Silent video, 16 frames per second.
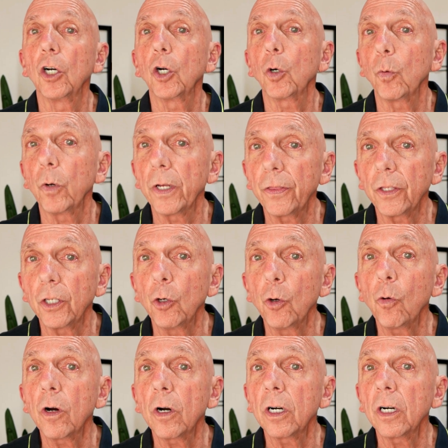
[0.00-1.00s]
with
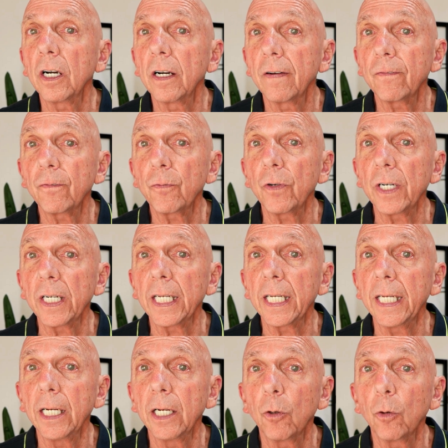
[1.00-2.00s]
your free
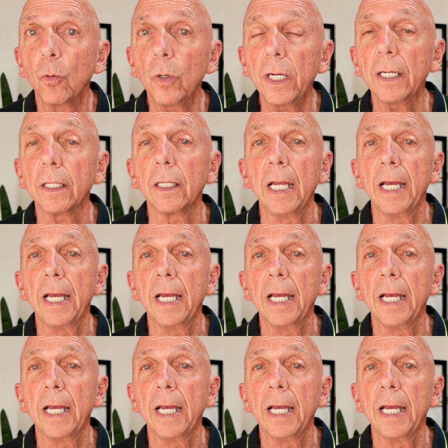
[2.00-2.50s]
will.